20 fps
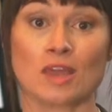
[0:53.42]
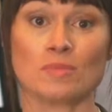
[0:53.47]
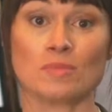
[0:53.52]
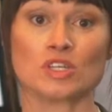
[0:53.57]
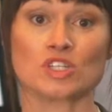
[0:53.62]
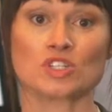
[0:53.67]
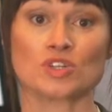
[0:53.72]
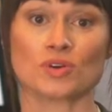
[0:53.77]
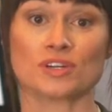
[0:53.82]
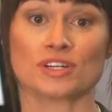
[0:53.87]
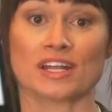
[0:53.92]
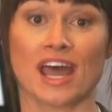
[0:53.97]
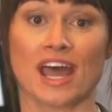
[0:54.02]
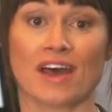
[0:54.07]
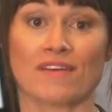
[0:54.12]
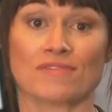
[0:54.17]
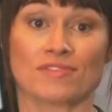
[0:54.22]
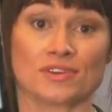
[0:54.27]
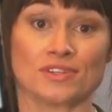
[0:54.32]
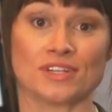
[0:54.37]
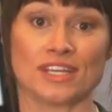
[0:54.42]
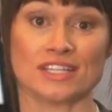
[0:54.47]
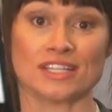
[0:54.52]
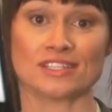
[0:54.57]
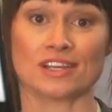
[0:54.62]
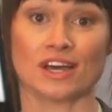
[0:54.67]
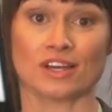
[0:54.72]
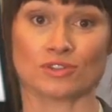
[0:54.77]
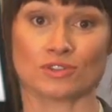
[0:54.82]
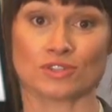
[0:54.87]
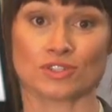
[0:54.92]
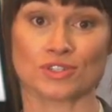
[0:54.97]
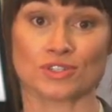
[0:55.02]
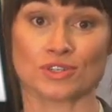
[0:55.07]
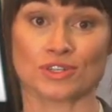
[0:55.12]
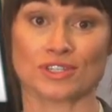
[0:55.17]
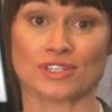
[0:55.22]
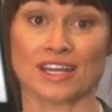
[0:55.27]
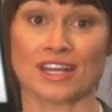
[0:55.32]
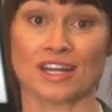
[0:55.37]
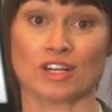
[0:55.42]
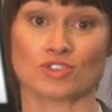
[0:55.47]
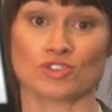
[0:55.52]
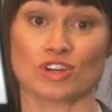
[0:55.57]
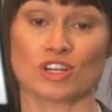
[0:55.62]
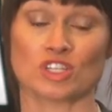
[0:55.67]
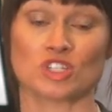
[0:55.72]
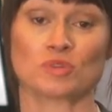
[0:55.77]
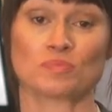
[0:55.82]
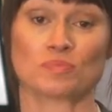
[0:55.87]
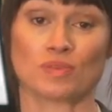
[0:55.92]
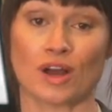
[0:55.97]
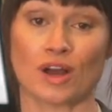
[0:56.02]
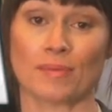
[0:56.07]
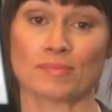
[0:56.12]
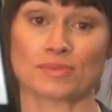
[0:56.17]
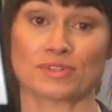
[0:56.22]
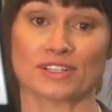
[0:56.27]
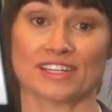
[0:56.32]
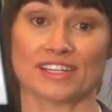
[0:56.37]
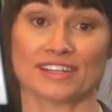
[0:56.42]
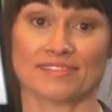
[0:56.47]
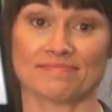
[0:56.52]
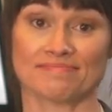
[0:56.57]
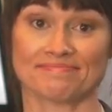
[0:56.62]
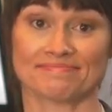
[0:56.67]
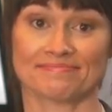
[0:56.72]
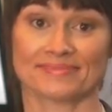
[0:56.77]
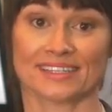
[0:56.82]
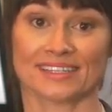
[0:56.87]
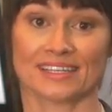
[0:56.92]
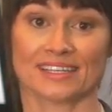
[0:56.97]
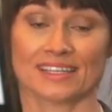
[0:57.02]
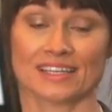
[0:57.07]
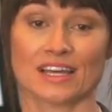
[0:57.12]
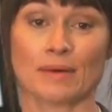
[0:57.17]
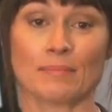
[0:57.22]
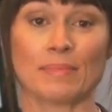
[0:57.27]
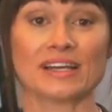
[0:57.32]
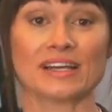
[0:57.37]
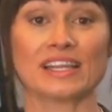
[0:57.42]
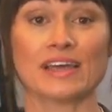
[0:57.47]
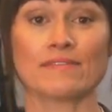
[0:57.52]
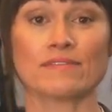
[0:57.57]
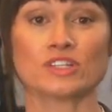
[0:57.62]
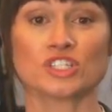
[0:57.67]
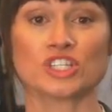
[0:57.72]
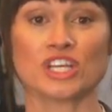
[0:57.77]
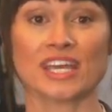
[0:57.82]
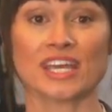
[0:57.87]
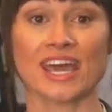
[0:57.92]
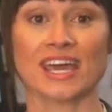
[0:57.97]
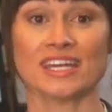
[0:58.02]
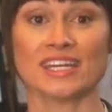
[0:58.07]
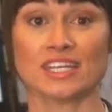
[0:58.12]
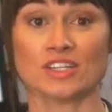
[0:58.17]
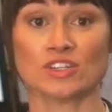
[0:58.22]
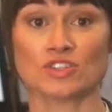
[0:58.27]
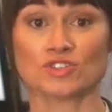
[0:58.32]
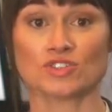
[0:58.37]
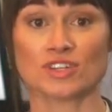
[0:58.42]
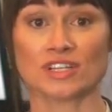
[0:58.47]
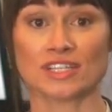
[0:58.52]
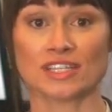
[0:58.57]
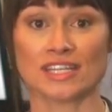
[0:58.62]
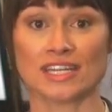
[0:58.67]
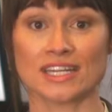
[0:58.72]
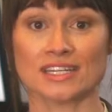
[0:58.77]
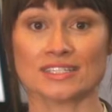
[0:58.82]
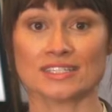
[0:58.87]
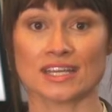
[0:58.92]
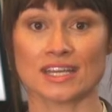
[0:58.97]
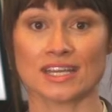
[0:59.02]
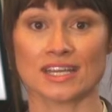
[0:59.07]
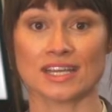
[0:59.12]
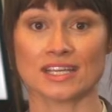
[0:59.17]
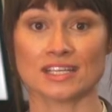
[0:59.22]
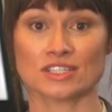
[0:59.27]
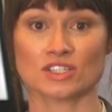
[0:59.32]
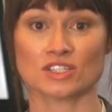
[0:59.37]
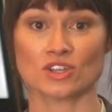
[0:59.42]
can be sure to have their needs understood and addressed promptly. By leveraging an industry-leading ticketing